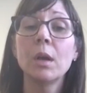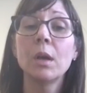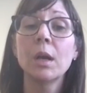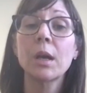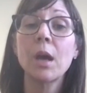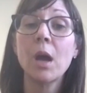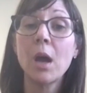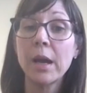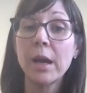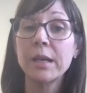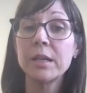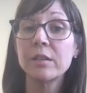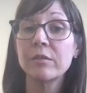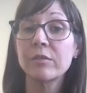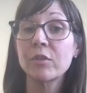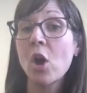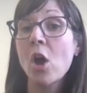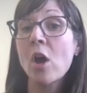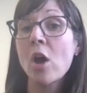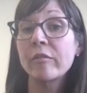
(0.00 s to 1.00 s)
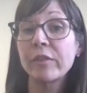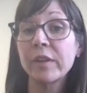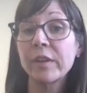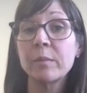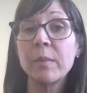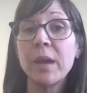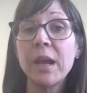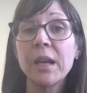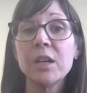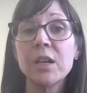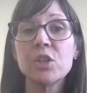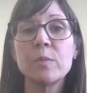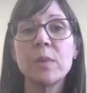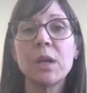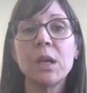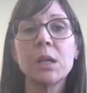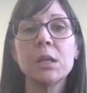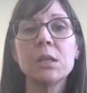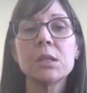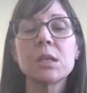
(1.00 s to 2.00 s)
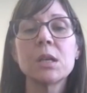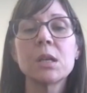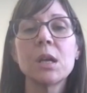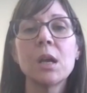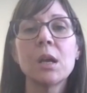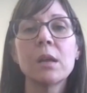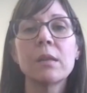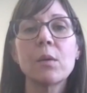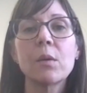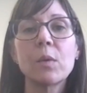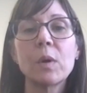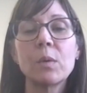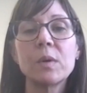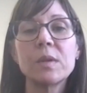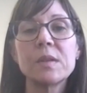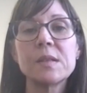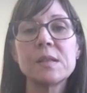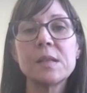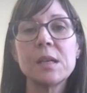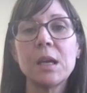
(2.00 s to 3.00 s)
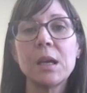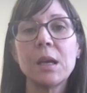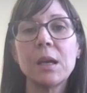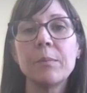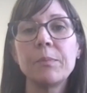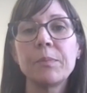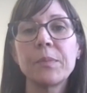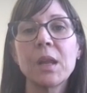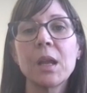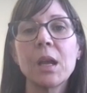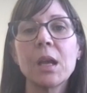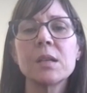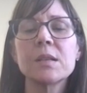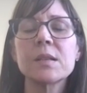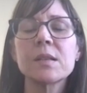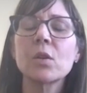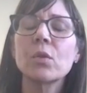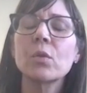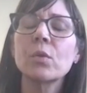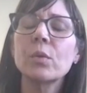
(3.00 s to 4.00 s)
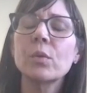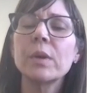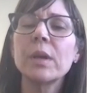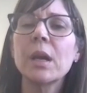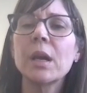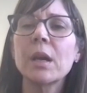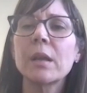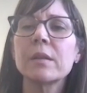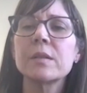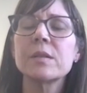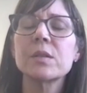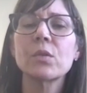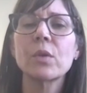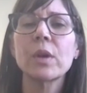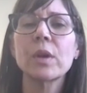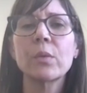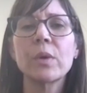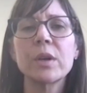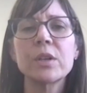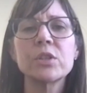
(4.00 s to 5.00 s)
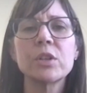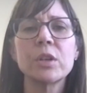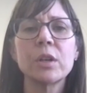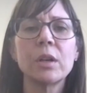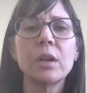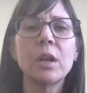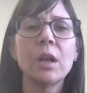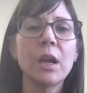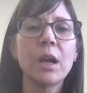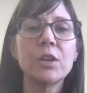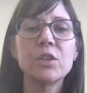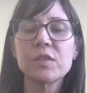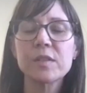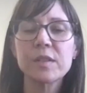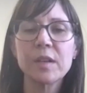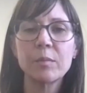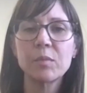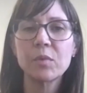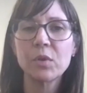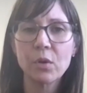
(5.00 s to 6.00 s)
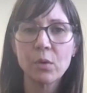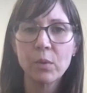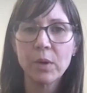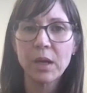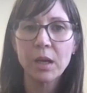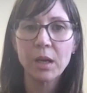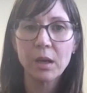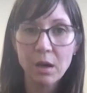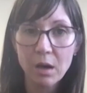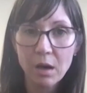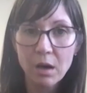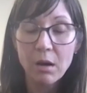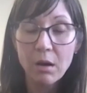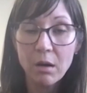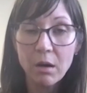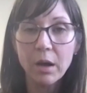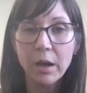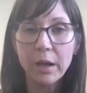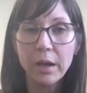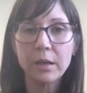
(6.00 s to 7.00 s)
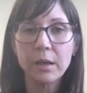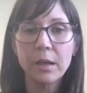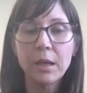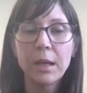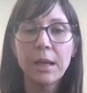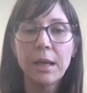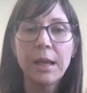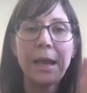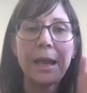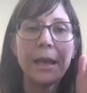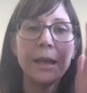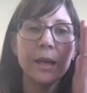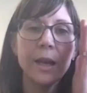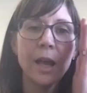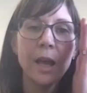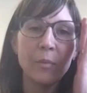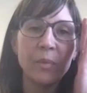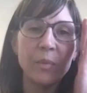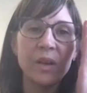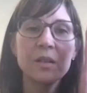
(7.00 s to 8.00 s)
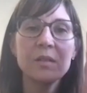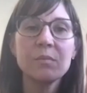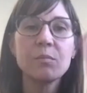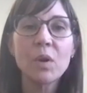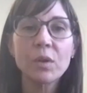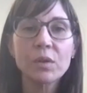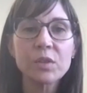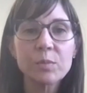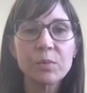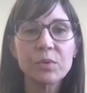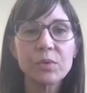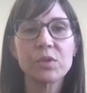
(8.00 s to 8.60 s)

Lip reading: kind of conflict management that we would see And he said, oh, yeah, that's a great question, and just kept going on. And it happened multiple